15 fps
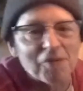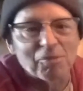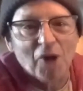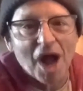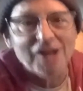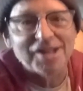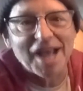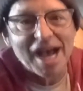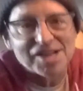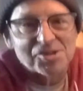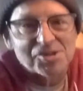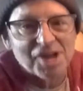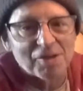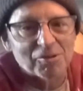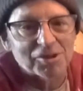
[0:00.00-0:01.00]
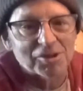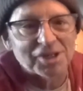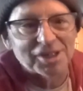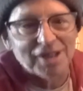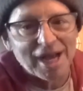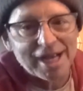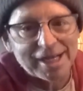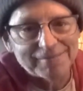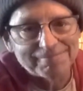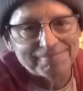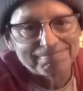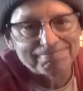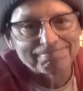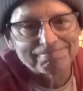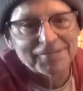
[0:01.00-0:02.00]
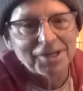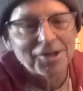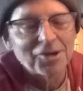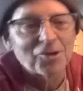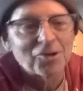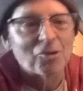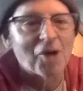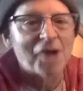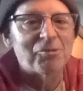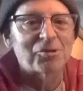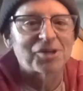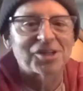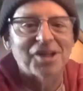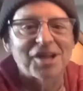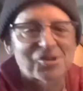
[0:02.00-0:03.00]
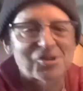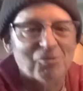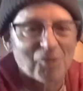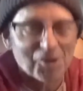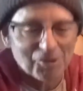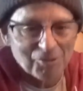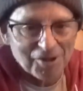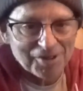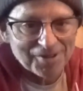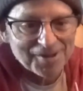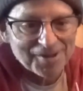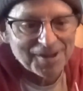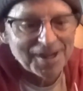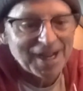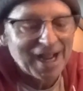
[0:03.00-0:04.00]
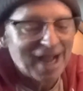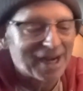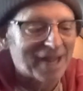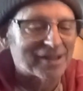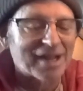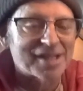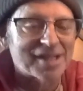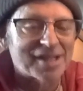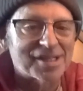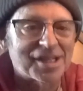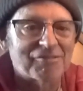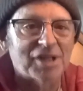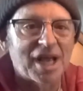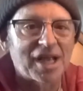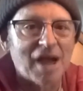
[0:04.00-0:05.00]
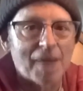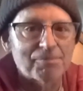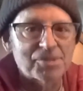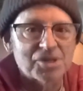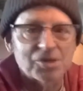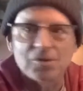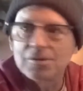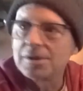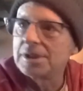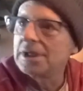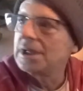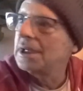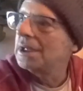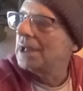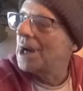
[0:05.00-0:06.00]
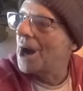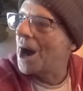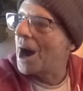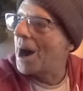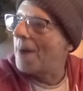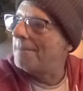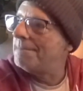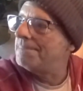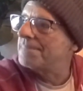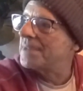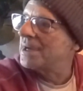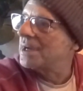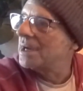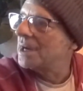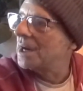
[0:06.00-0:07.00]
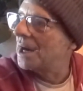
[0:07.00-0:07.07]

some young broadcasters I really like, who I'd really like to work with and I'd like to give a leg up to. Um,